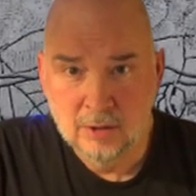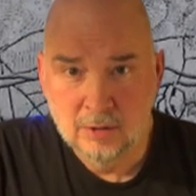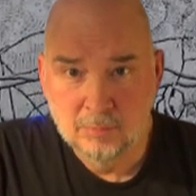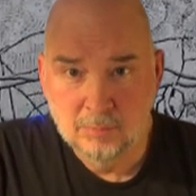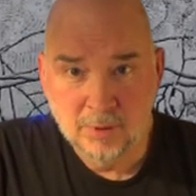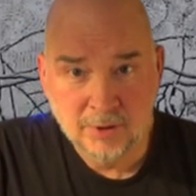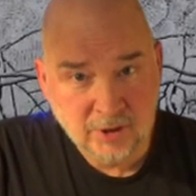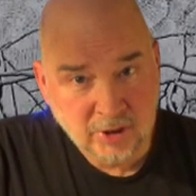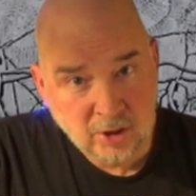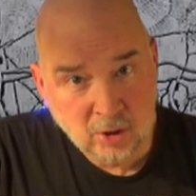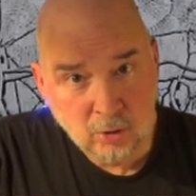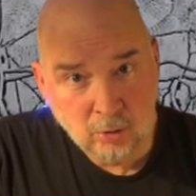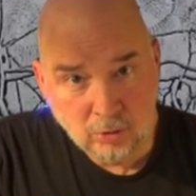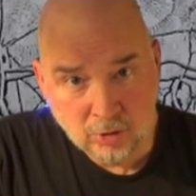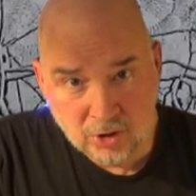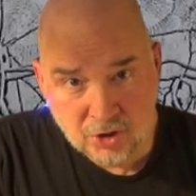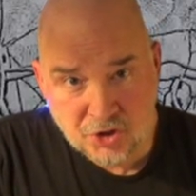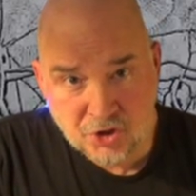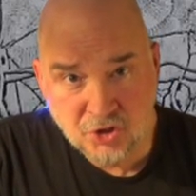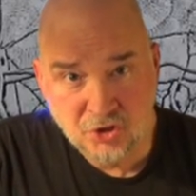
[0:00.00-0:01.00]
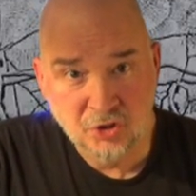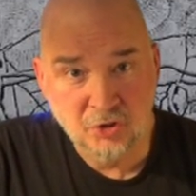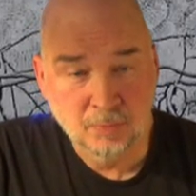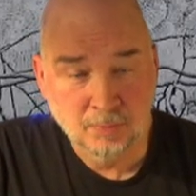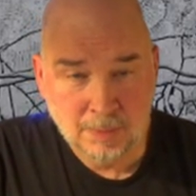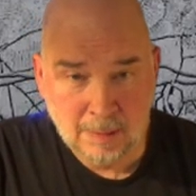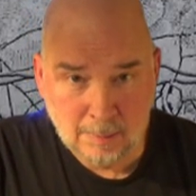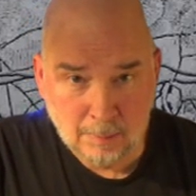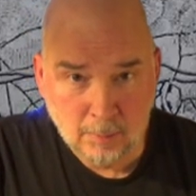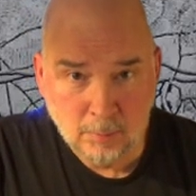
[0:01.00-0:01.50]
But the coalition is
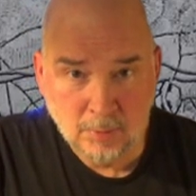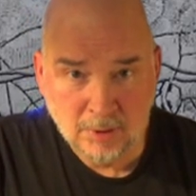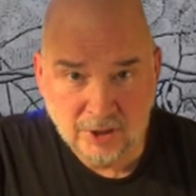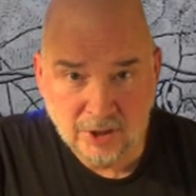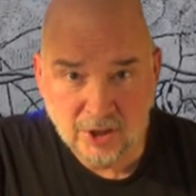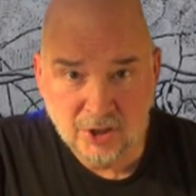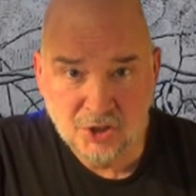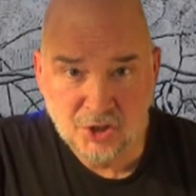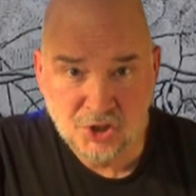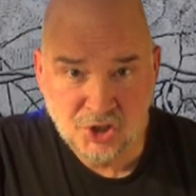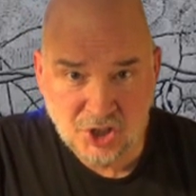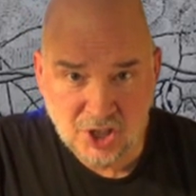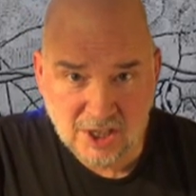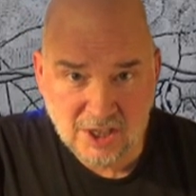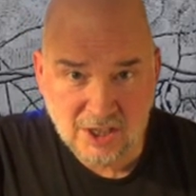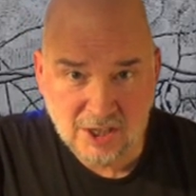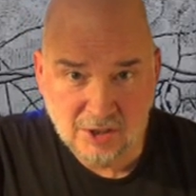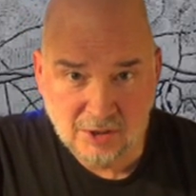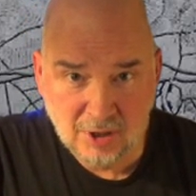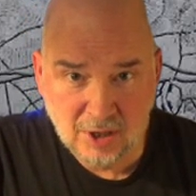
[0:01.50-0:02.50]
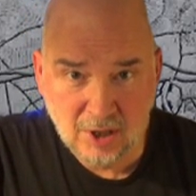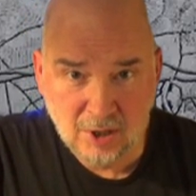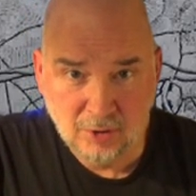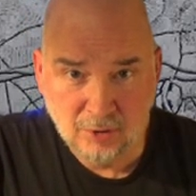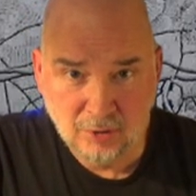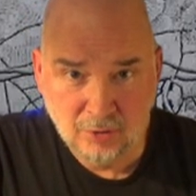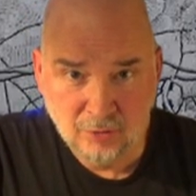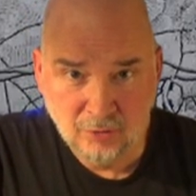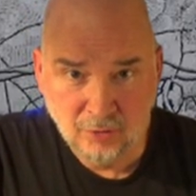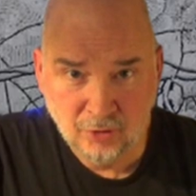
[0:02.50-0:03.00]
probably on shaky
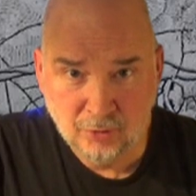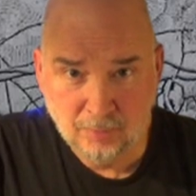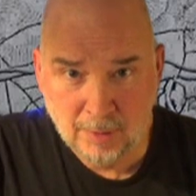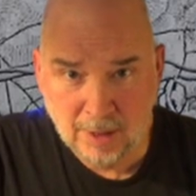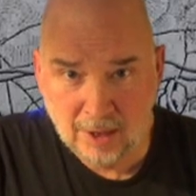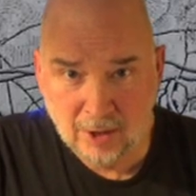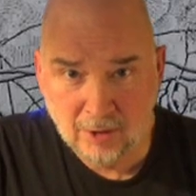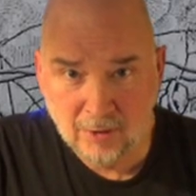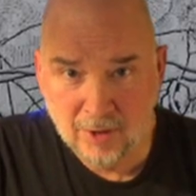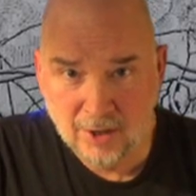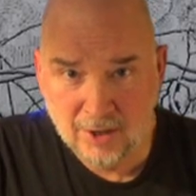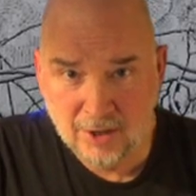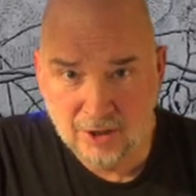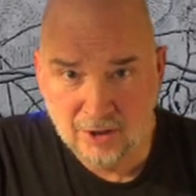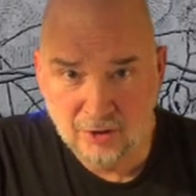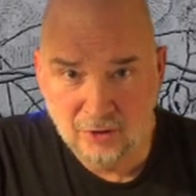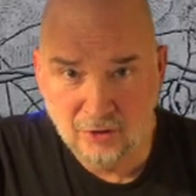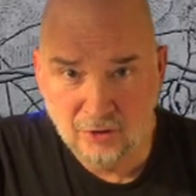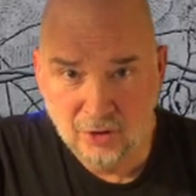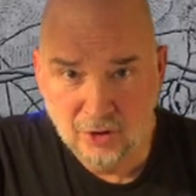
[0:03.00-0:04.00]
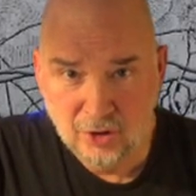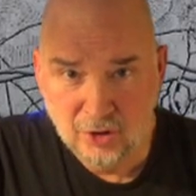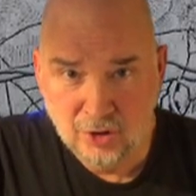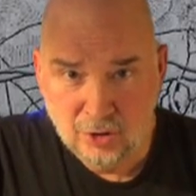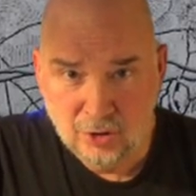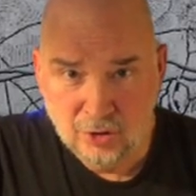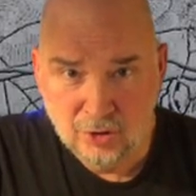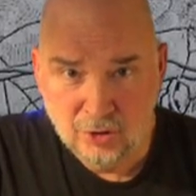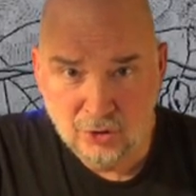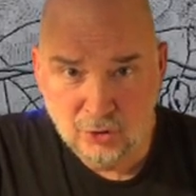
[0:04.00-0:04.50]
ground for a battle that has
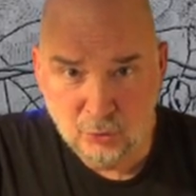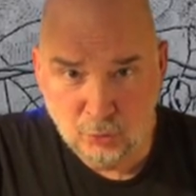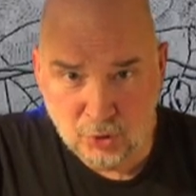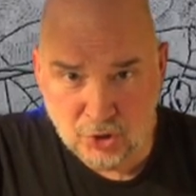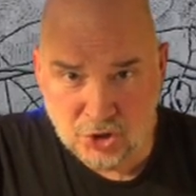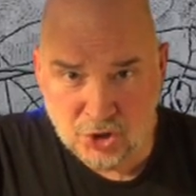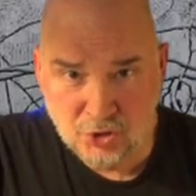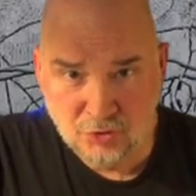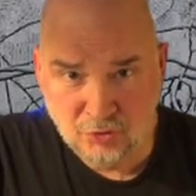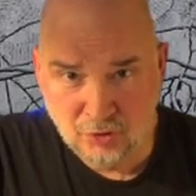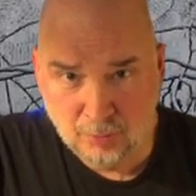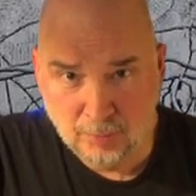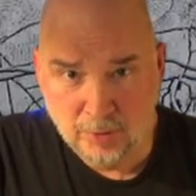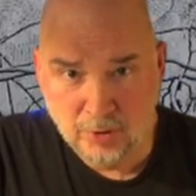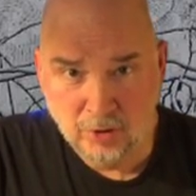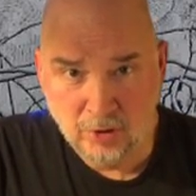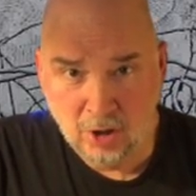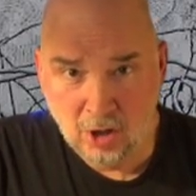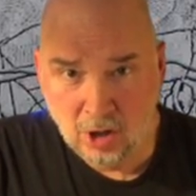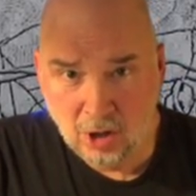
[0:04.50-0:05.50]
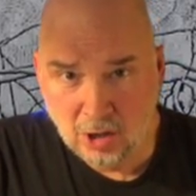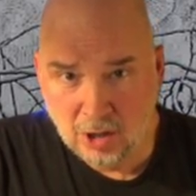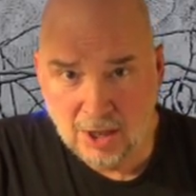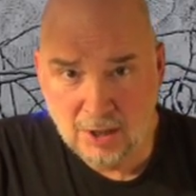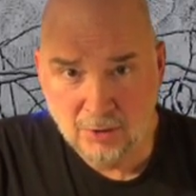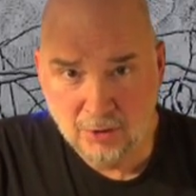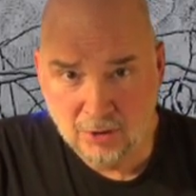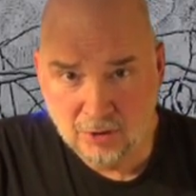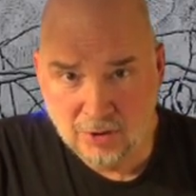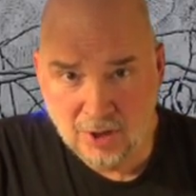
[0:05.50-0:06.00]
switched from an
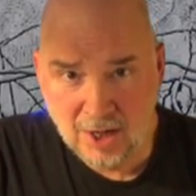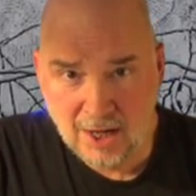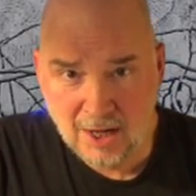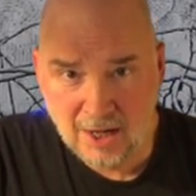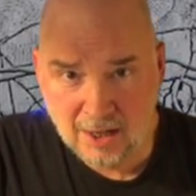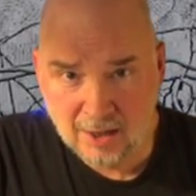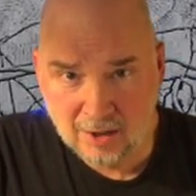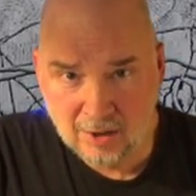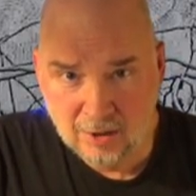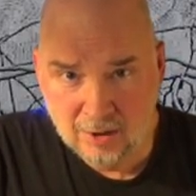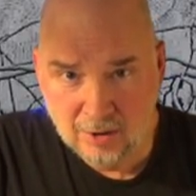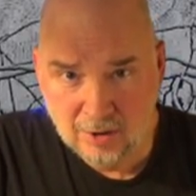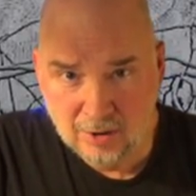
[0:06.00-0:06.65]
all-out attack